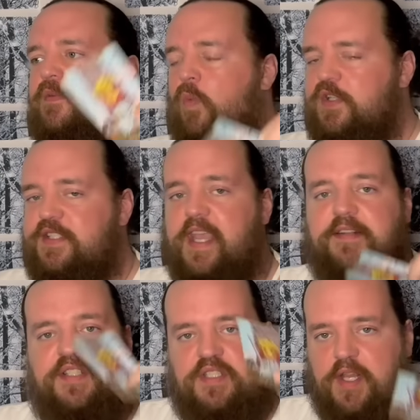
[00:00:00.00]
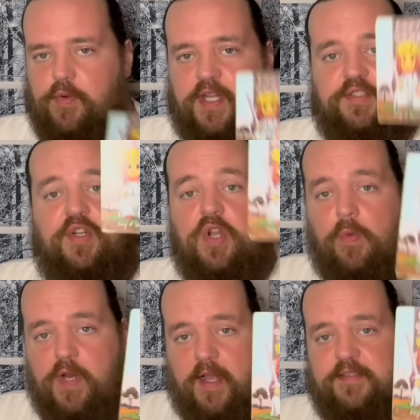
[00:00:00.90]
Once again, serious, no
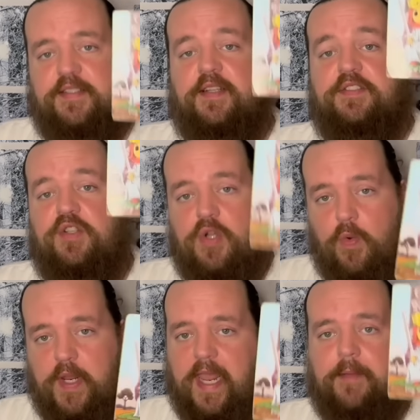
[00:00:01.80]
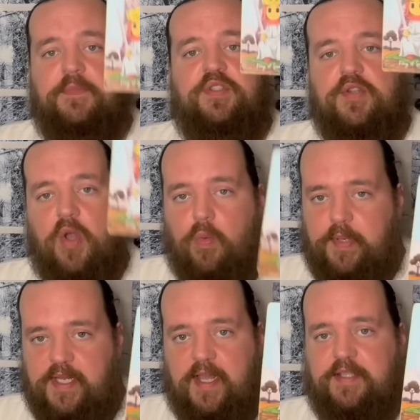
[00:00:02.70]
nonsense, no games, no
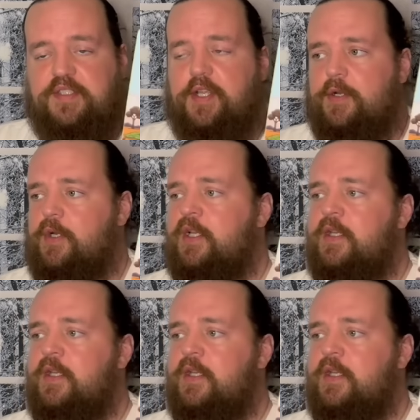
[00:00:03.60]
BS here.